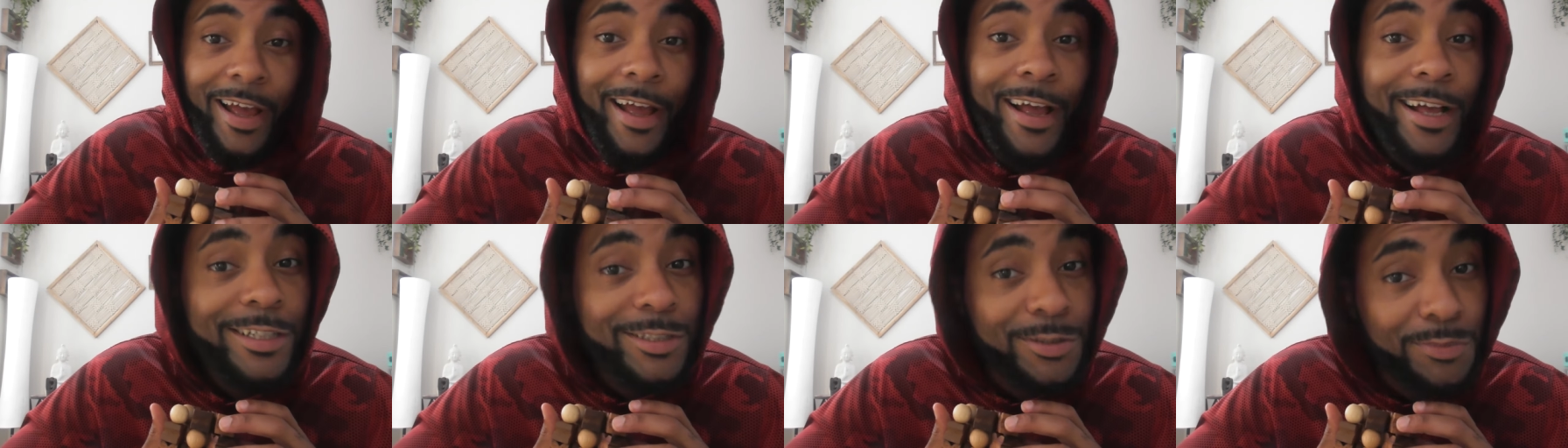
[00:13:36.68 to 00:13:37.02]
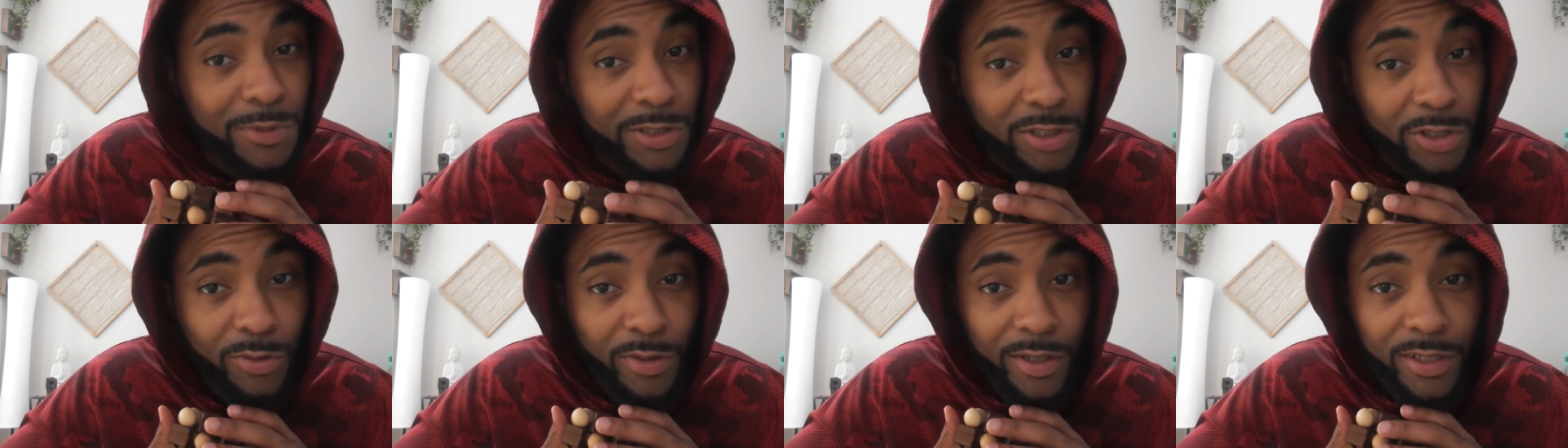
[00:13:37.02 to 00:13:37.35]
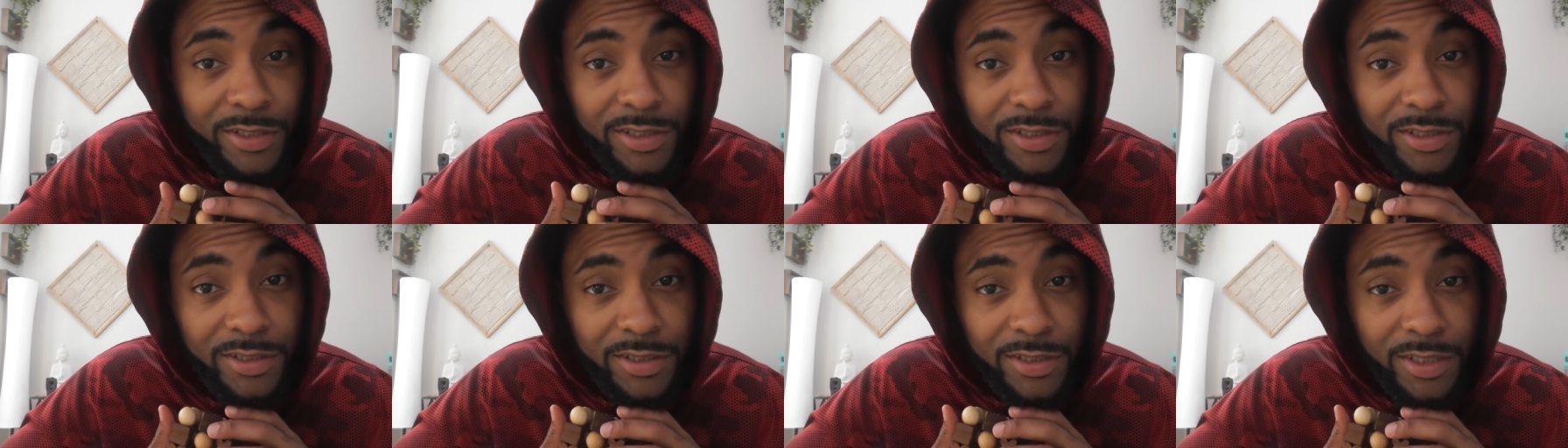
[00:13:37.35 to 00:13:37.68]
ask me
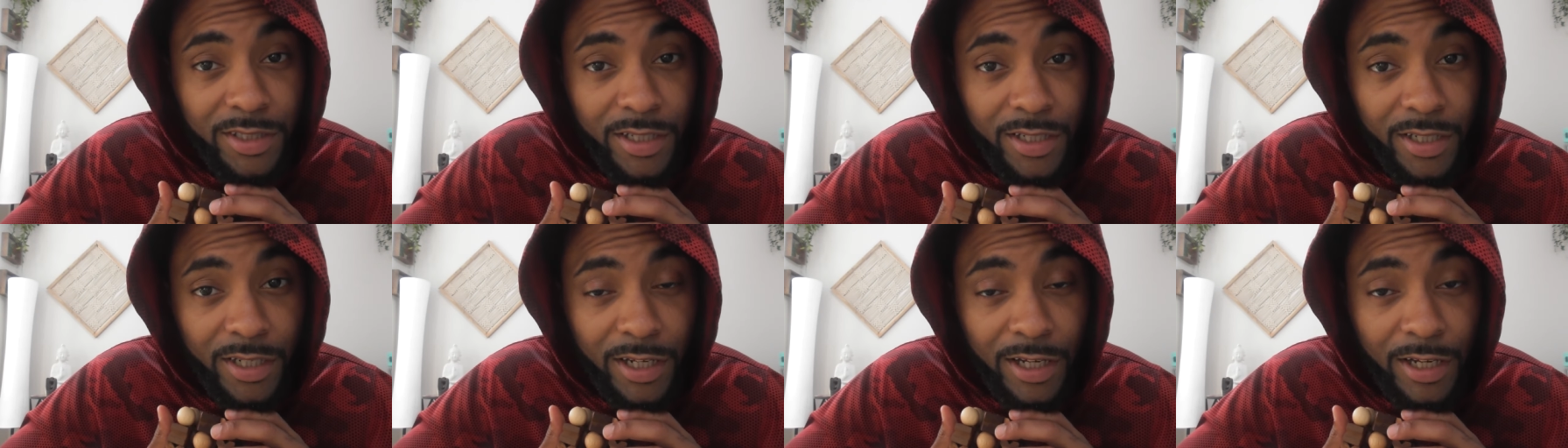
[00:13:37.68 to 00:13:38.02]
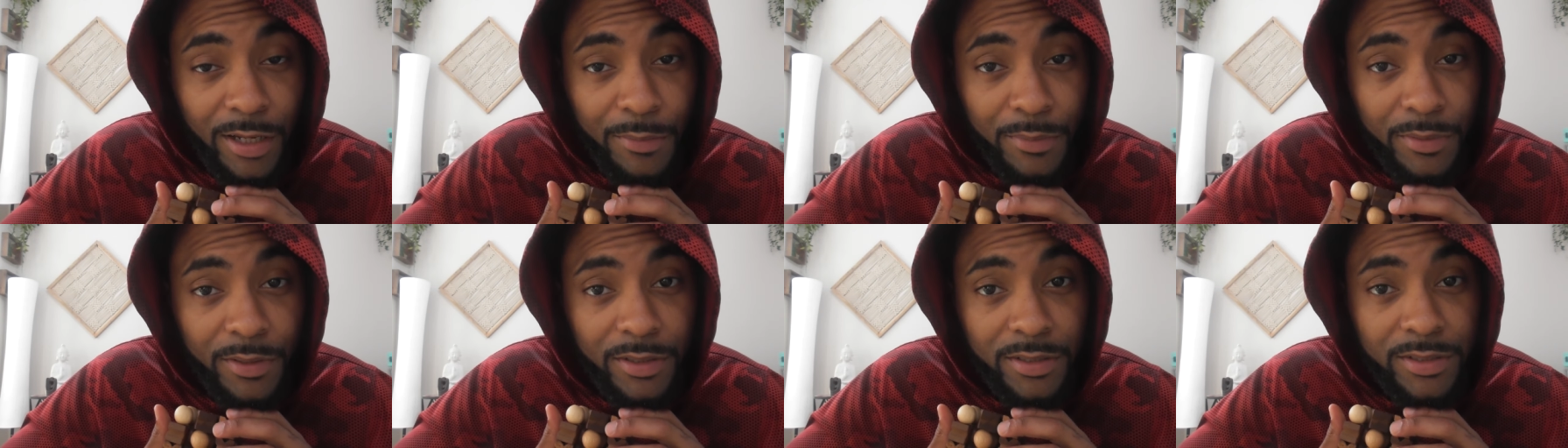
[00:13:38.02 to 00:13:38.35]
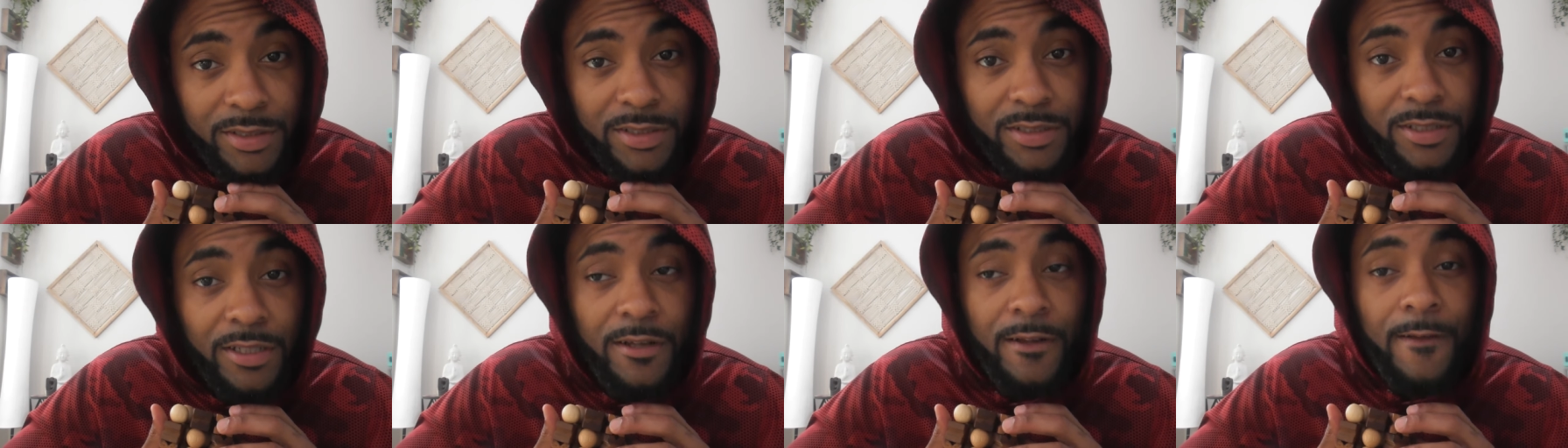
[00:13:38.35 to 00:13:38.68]
questions in the
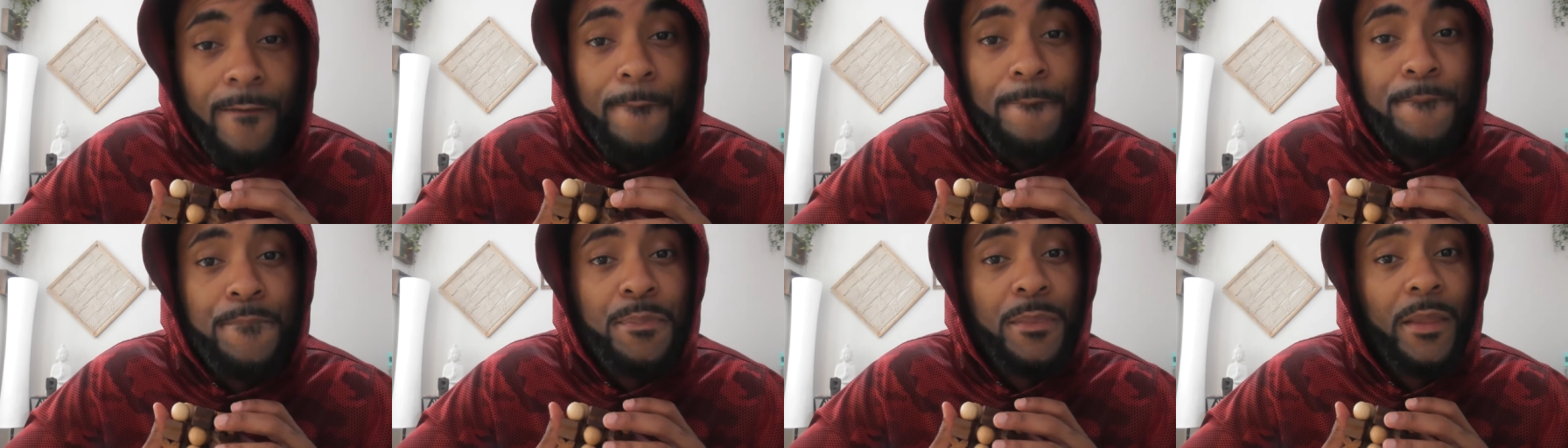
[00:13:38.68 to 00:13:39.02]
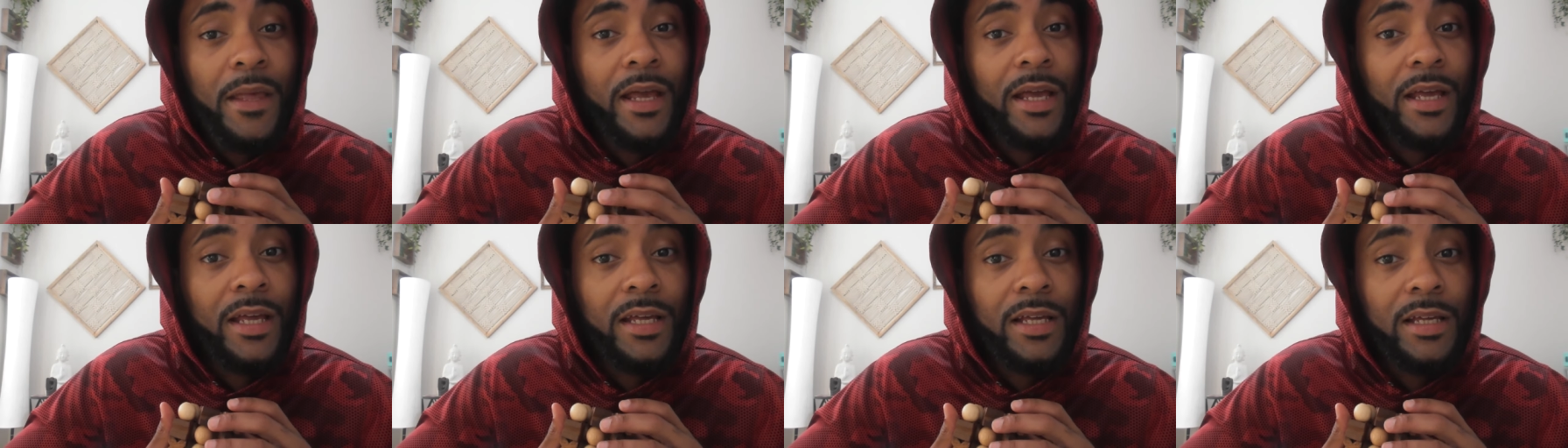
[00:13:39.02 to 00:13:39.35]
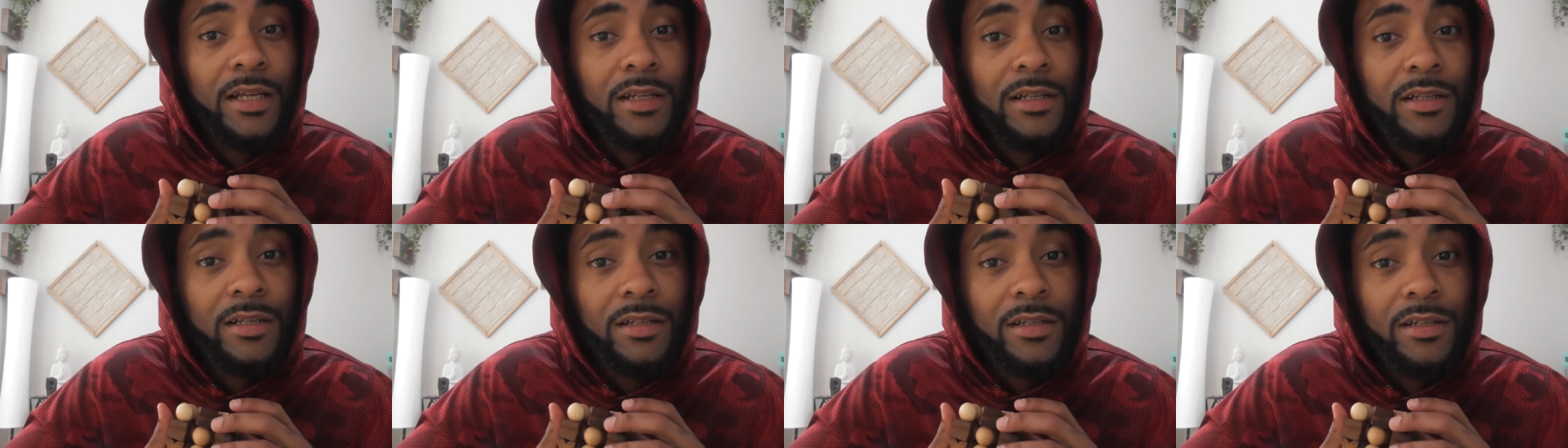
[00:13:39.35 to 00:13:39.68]
comments
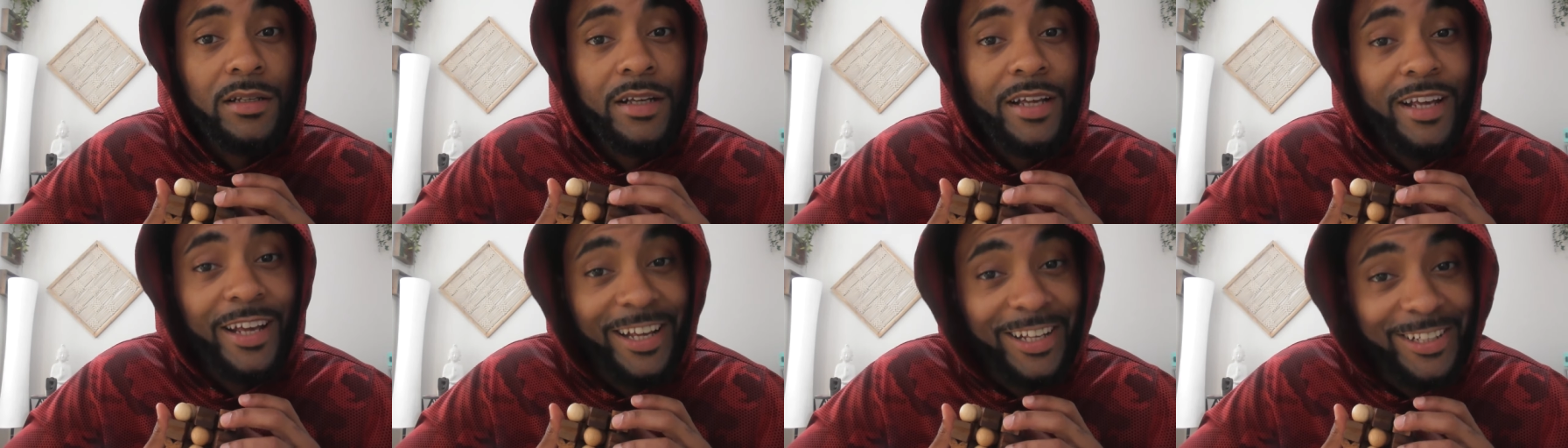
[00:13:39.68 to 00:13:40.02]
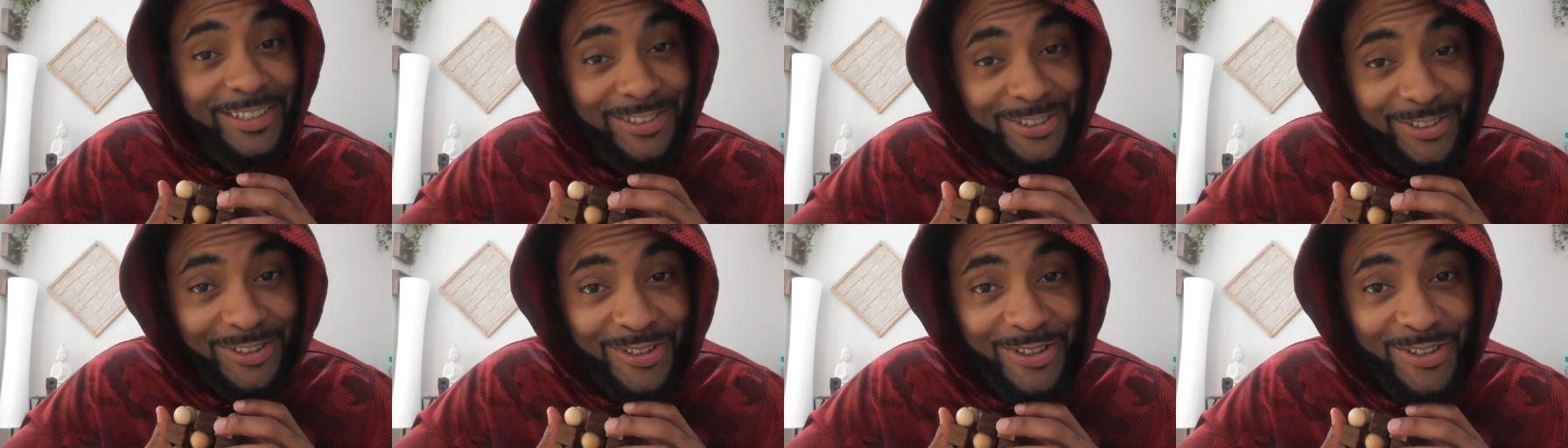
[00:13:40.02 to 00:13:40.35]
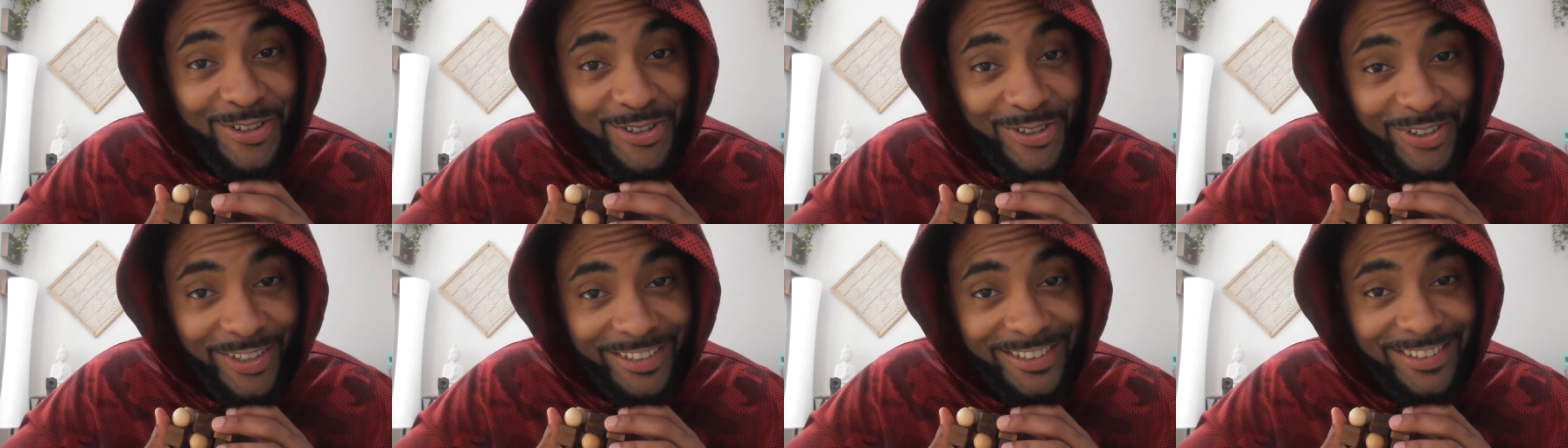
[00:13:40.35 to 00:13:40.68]
and answer the
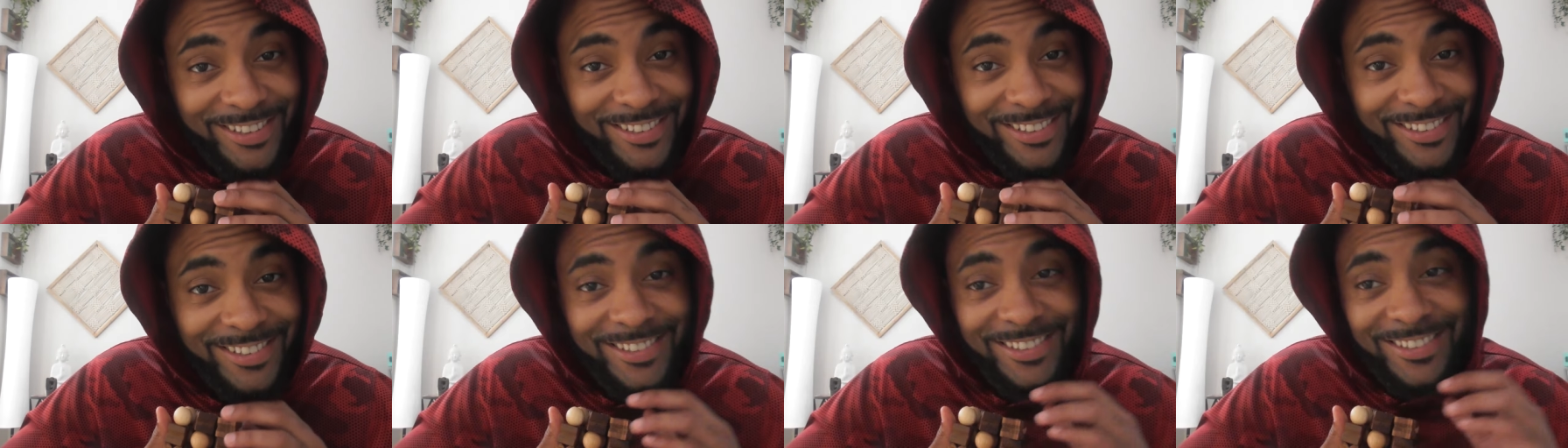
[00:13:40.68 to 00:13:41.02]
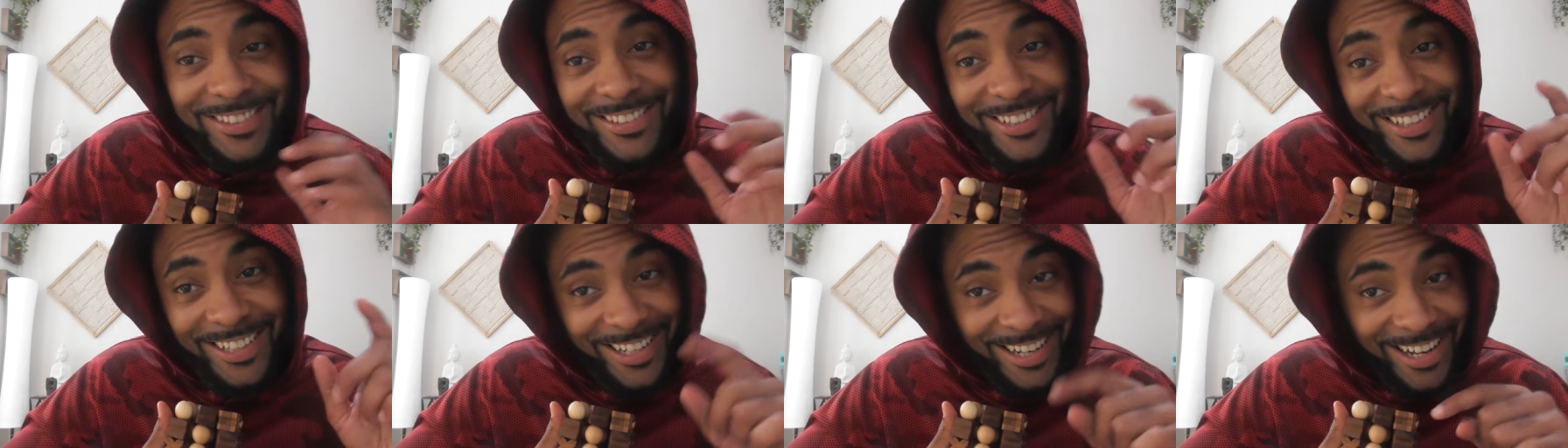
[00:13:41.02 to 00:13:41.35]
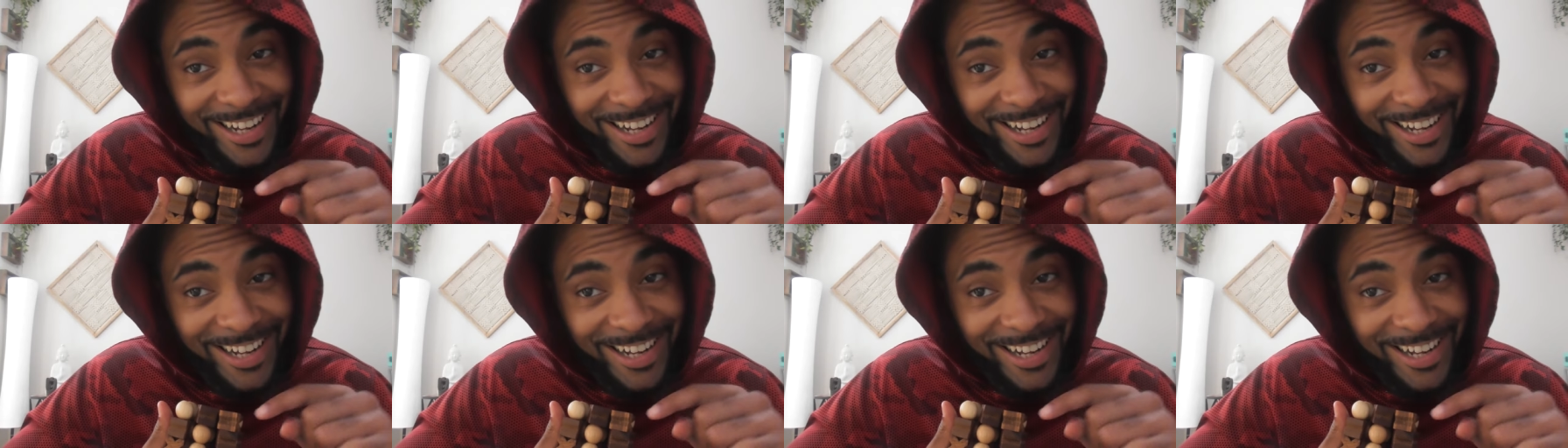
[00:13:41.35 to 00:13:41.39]
questions that